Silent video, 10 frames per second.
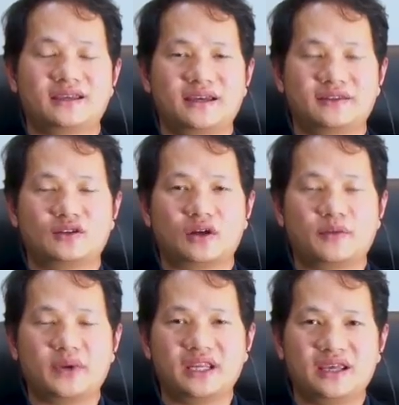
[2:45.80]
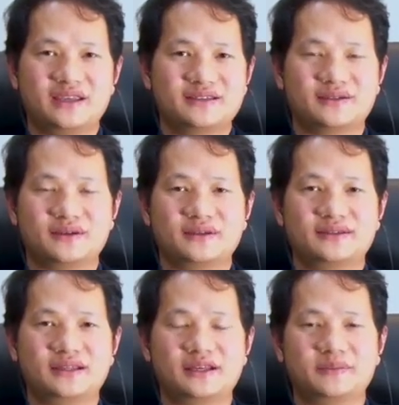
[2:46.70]
Yeah, the company is
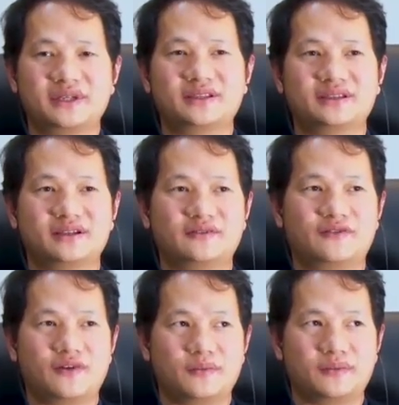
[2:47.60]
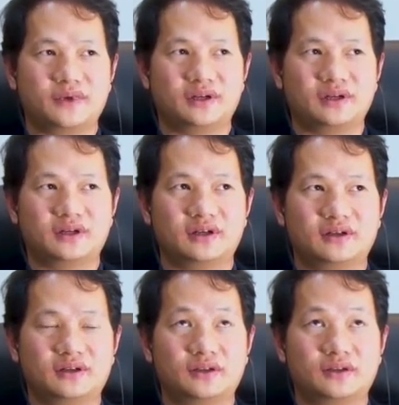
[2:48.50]
set up in from
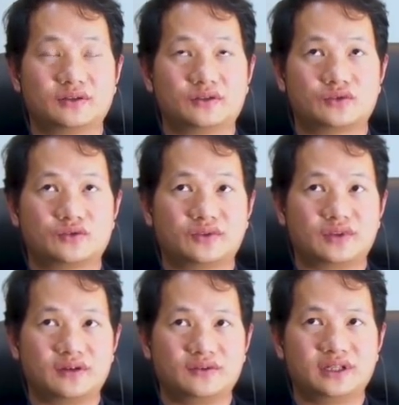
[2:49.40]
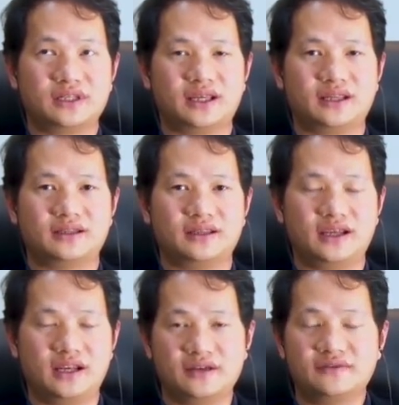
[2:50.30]

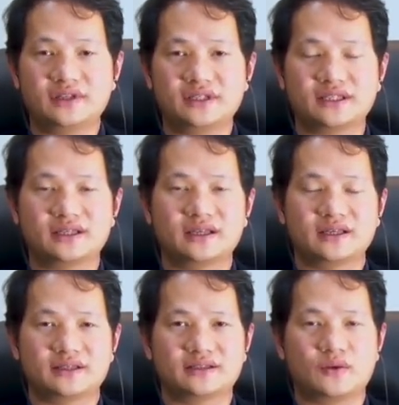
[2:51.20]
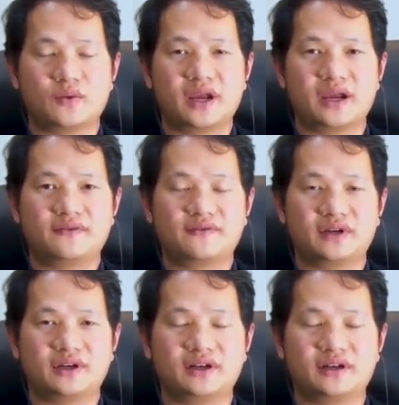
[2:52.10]
2011. So we have
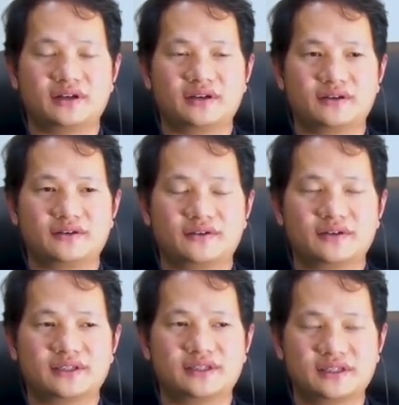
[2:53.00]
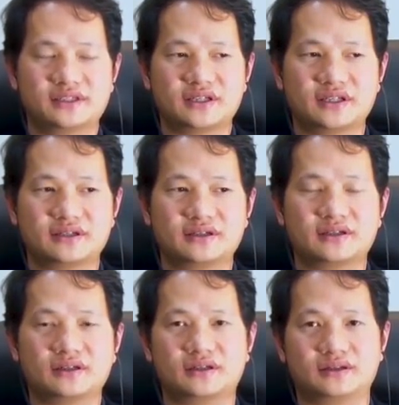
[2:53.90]

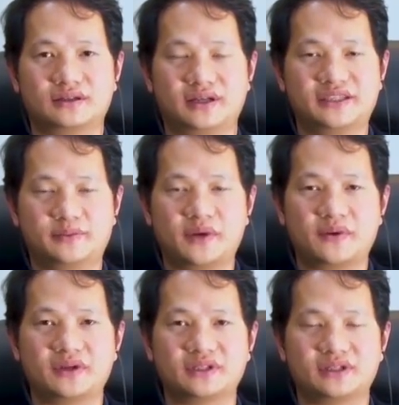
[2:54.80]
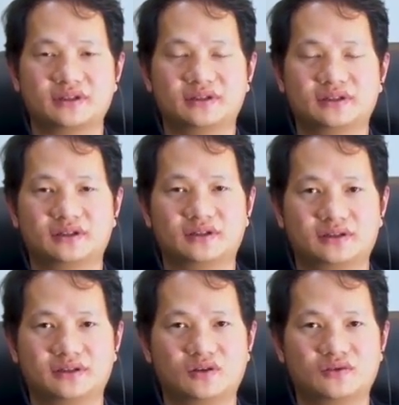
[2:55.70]
60-year experience
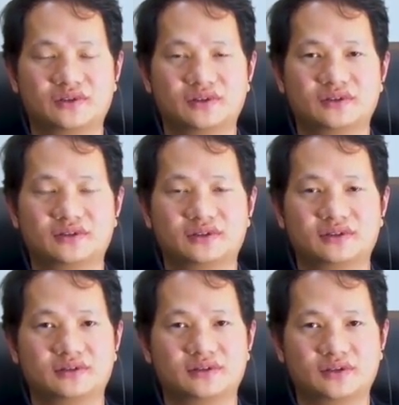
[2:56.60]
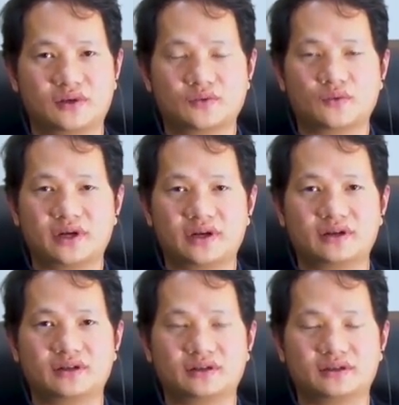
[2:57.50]
on over the
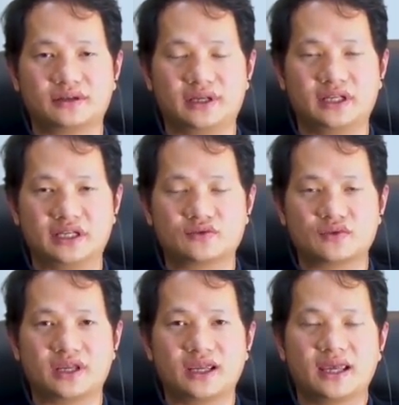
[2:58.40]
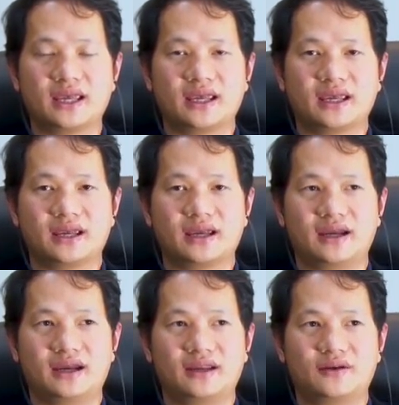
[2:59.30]
software industry,
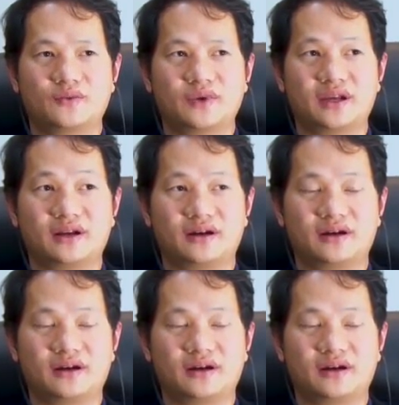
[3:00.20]
and we